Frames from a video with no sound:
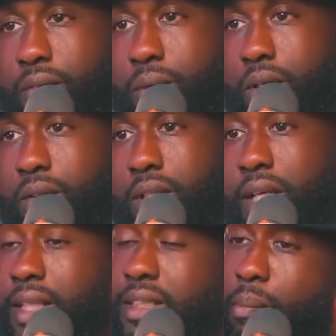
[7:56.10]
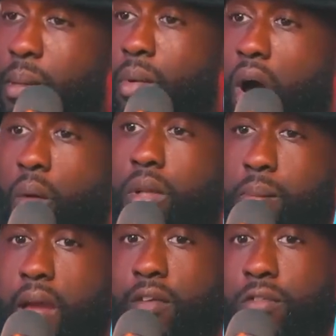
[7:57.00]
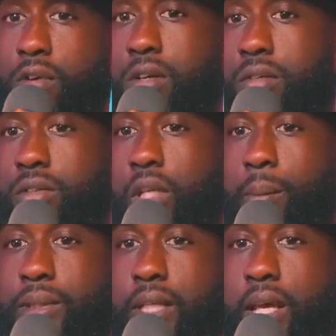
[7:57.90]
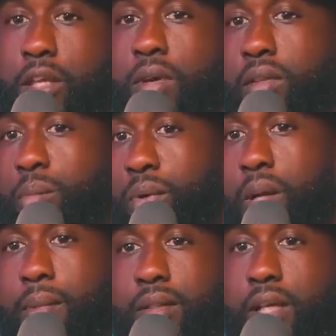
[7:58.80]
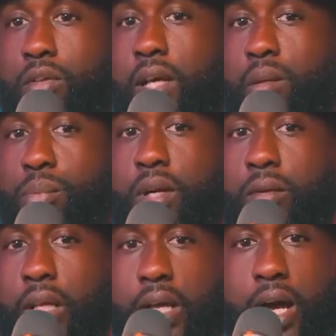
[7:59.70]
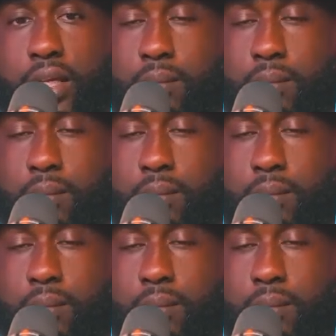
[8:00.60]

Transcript: for real, yeah. and some people are really mad for real. Yeah. You know what I'm saying? You have to pray about that. You have to pray that God